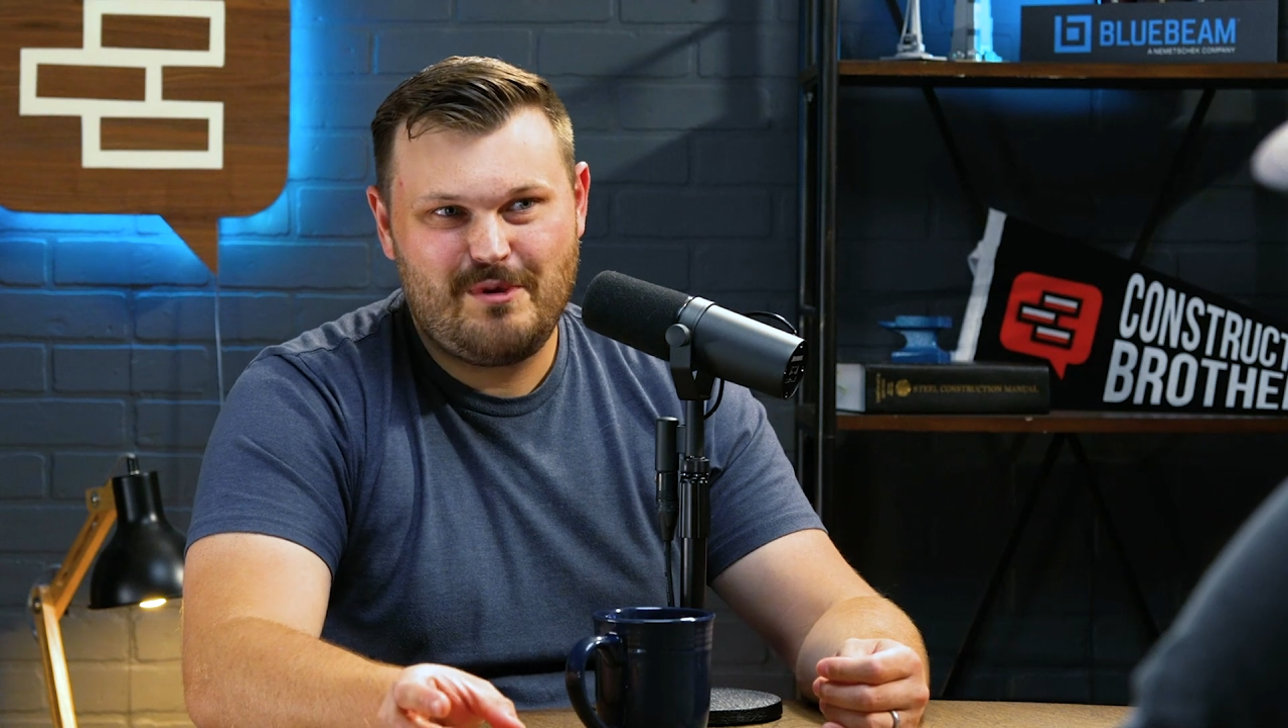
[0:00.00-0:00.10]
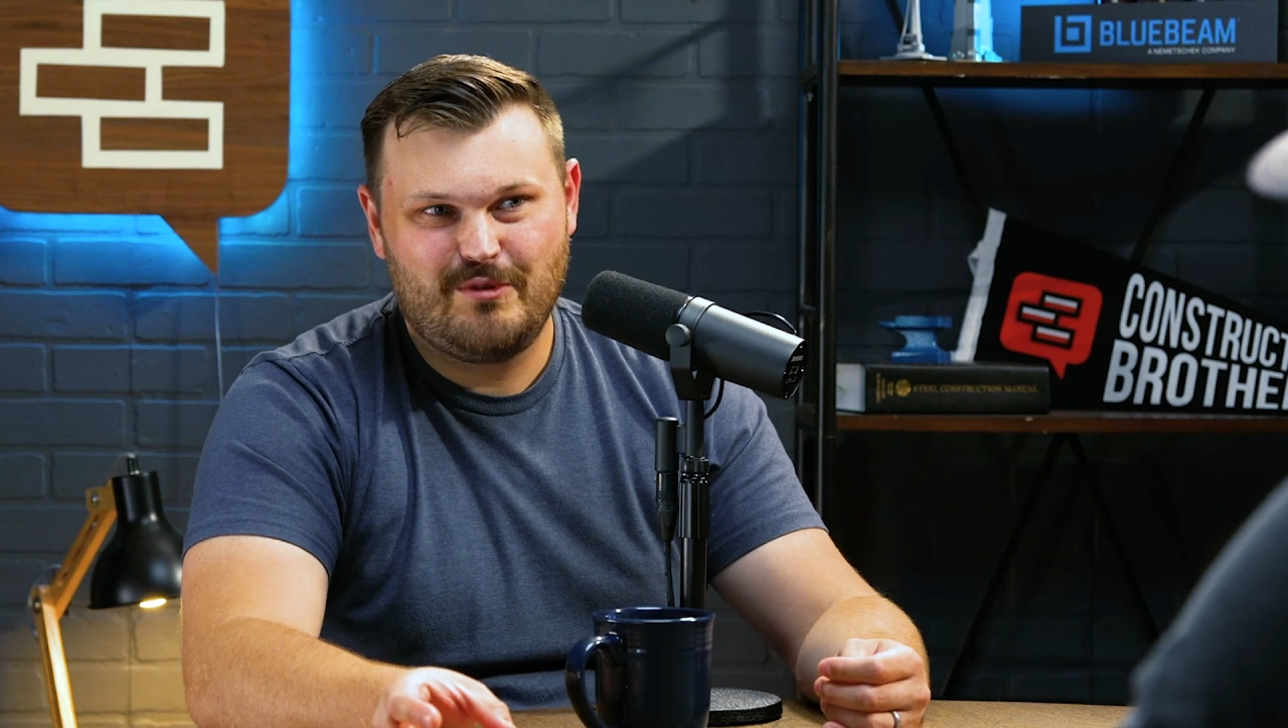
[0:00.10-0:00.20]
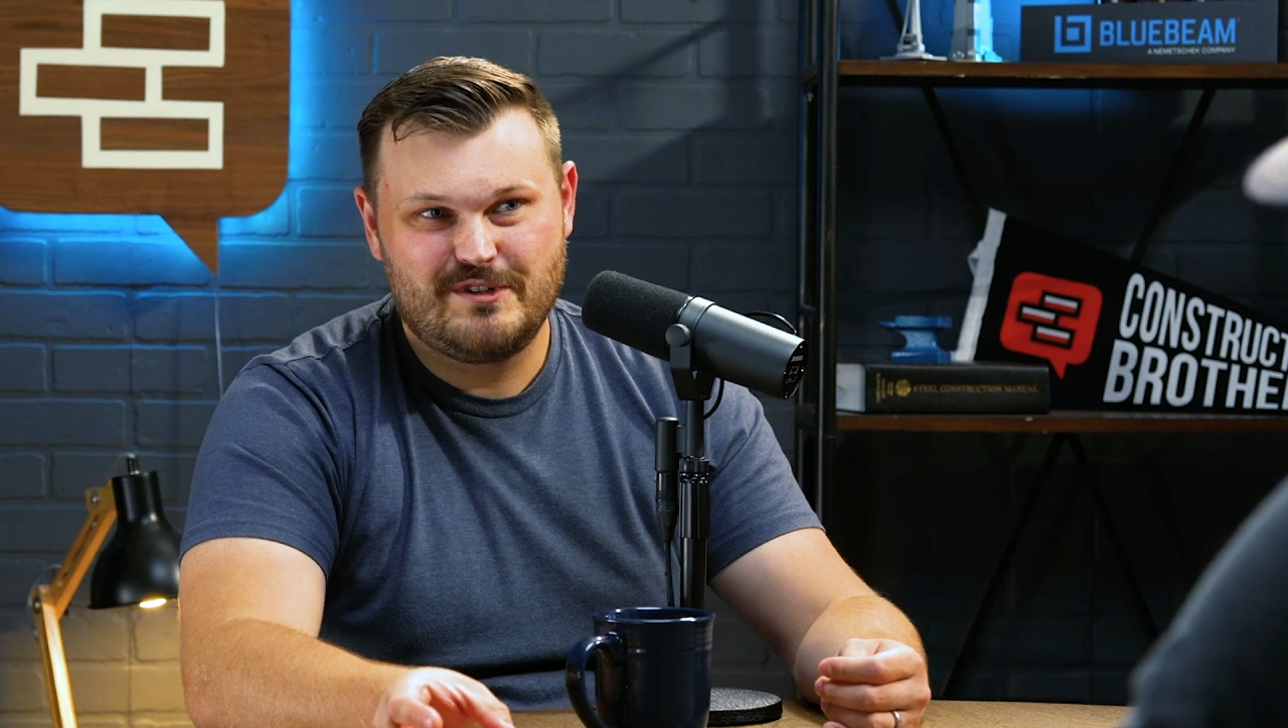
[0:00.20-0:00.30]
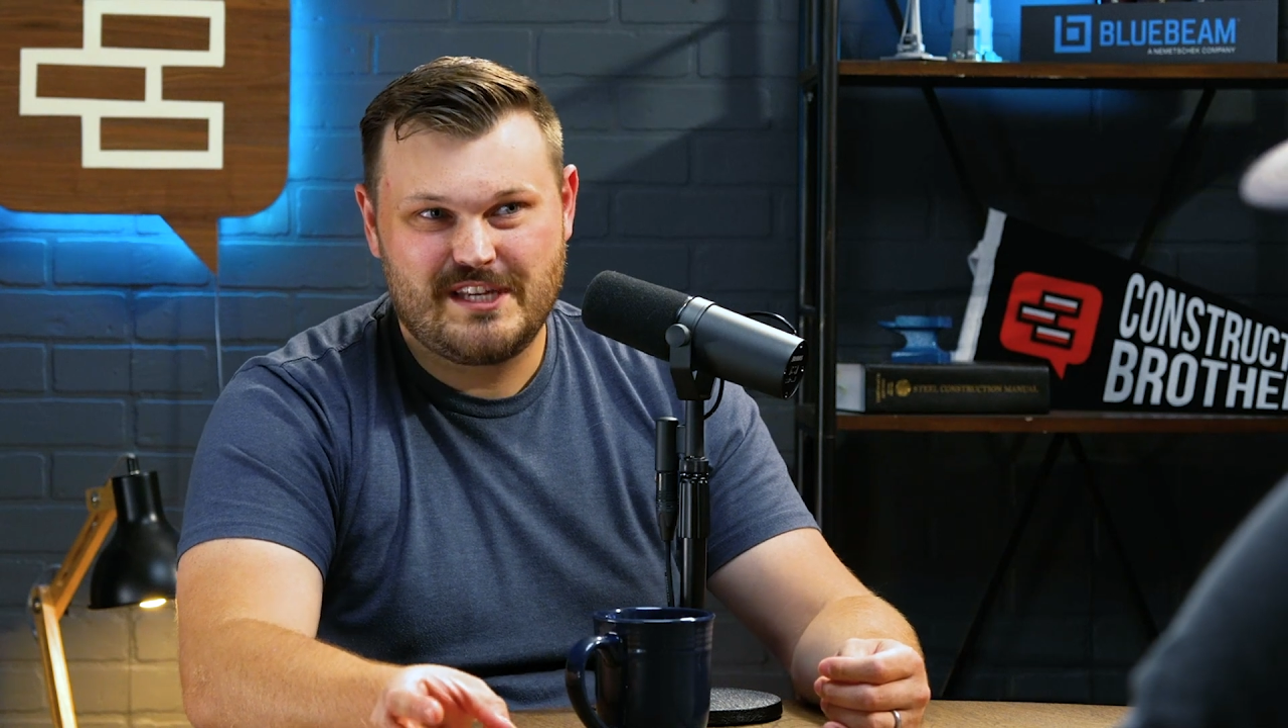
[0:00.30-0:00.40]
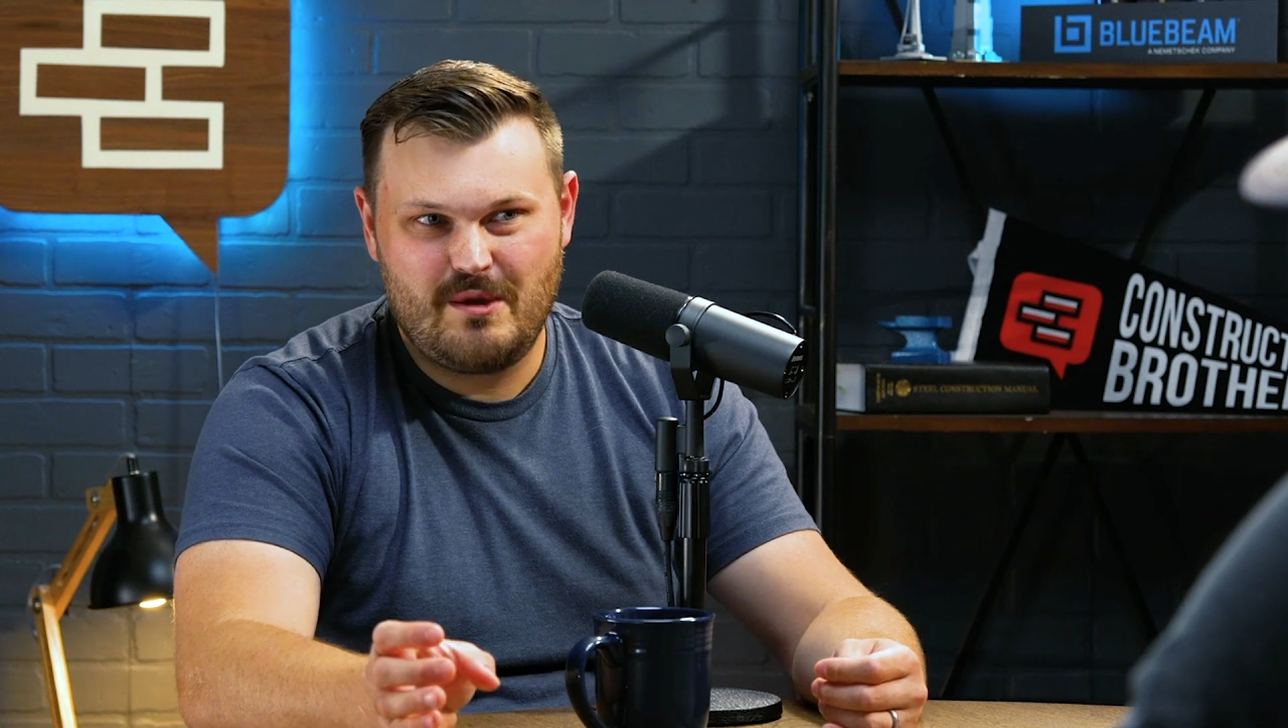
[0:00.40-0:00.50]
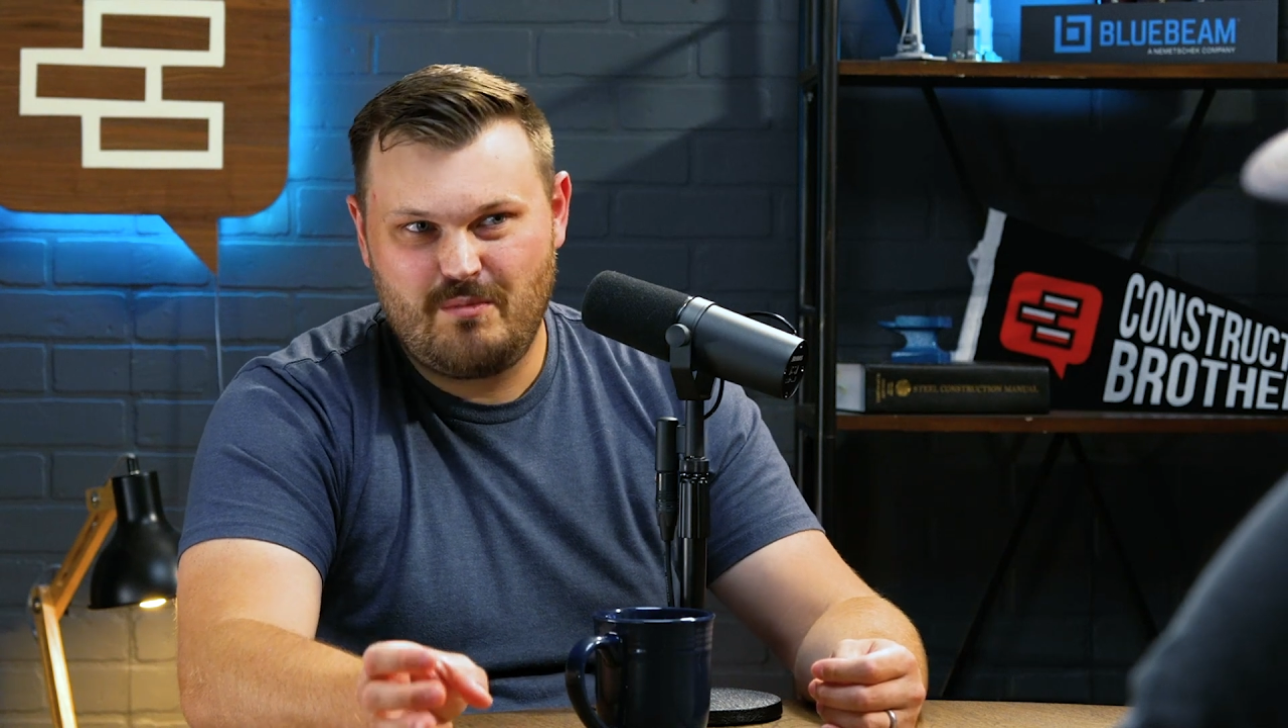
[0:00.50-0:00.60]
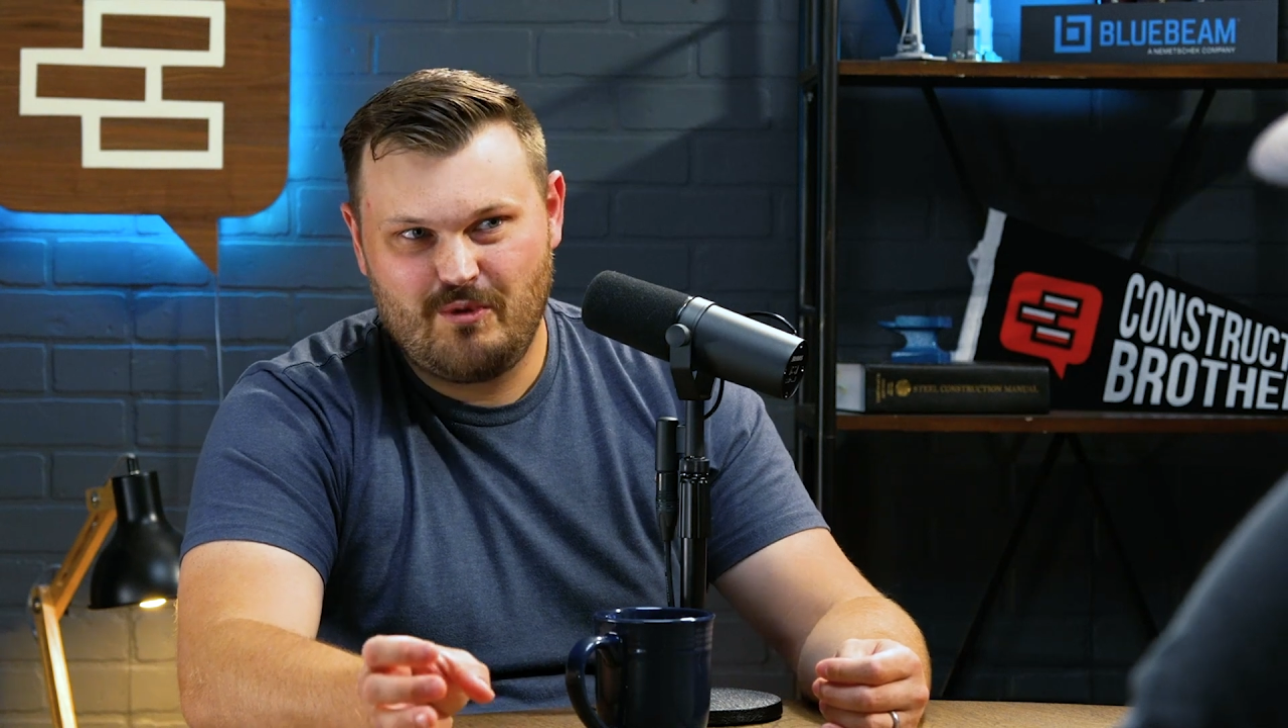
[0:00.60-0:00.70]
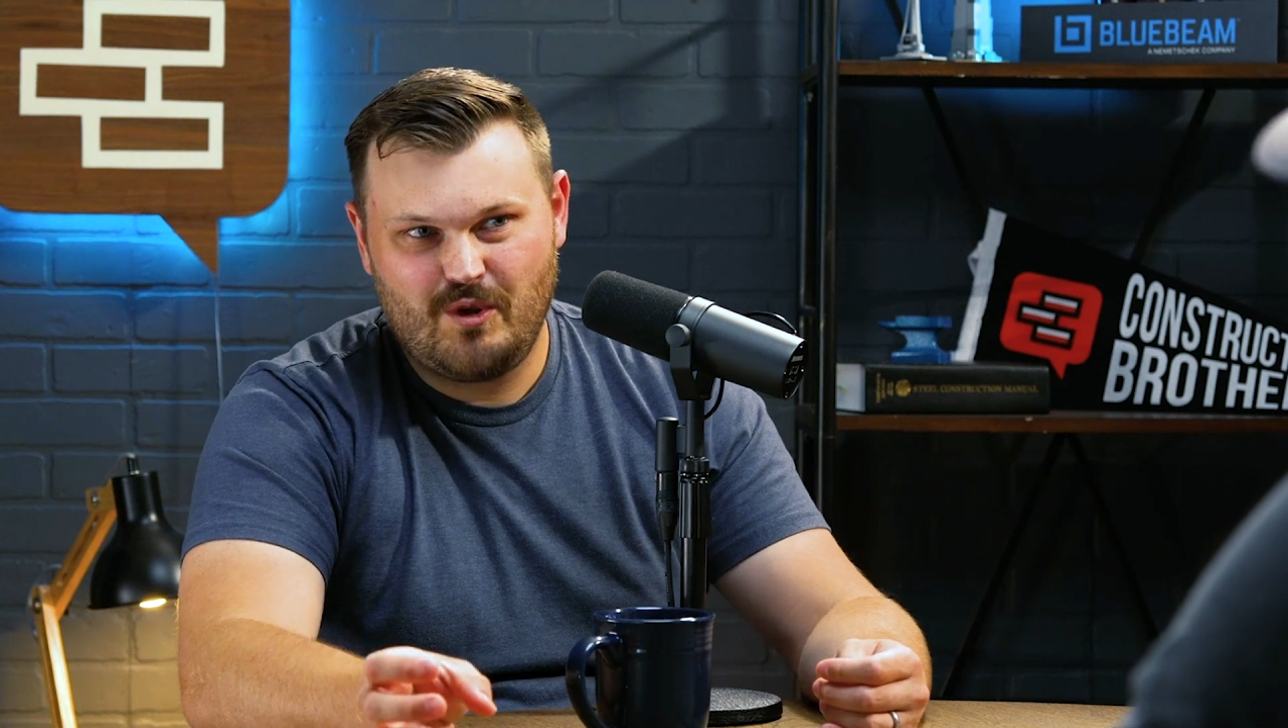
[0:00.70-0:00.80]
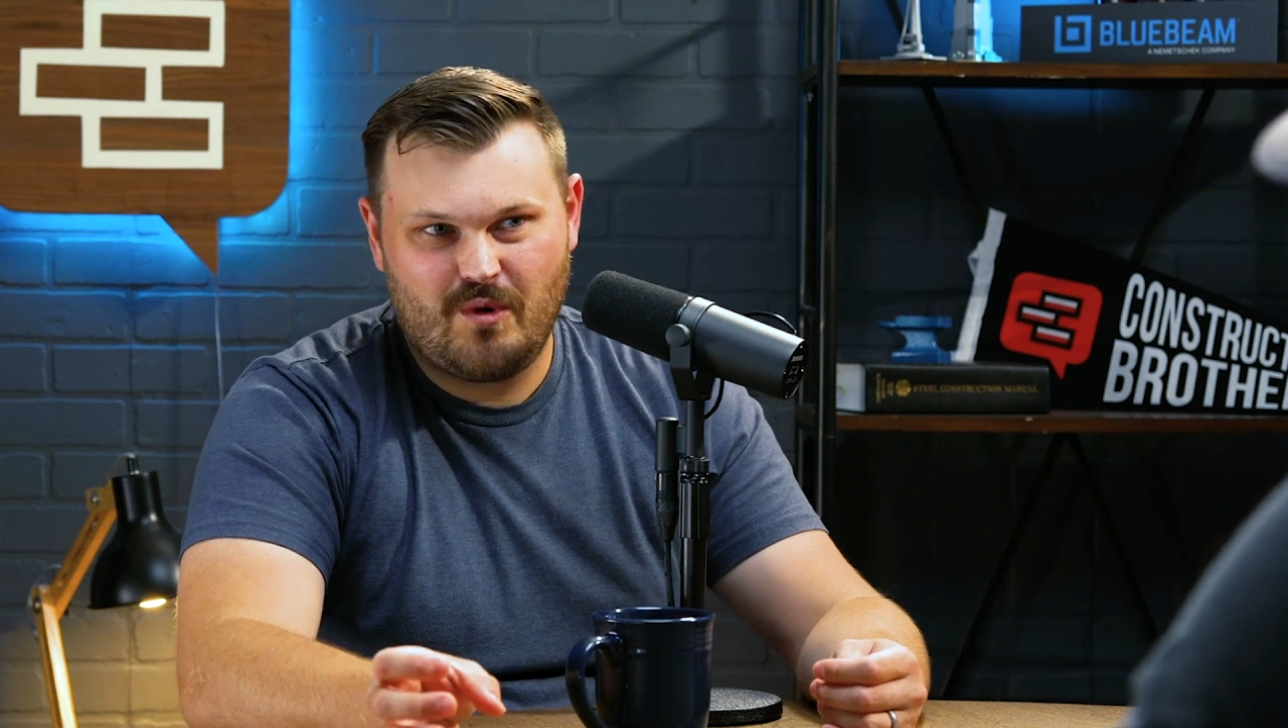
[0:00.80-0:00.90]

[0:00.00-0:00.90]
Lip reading: people are saying people